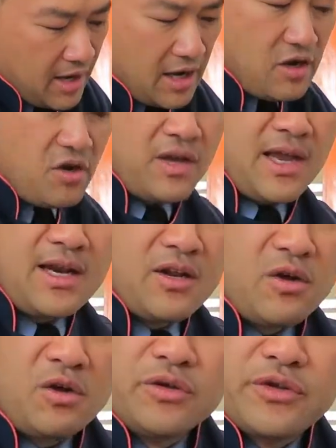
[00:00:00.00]
and you're
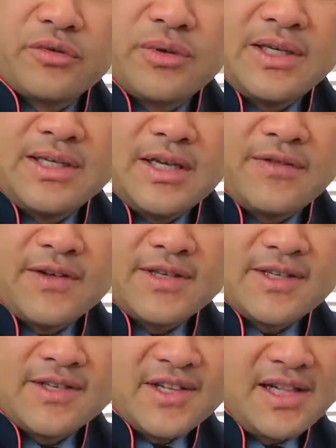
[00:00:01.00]
getting all 3
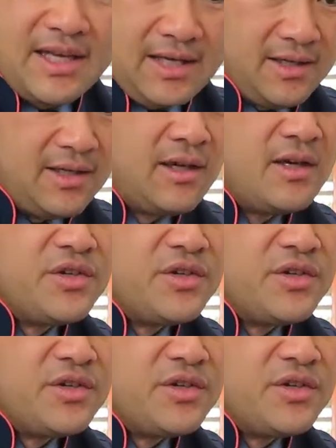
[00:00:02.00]
surfaces cleaned.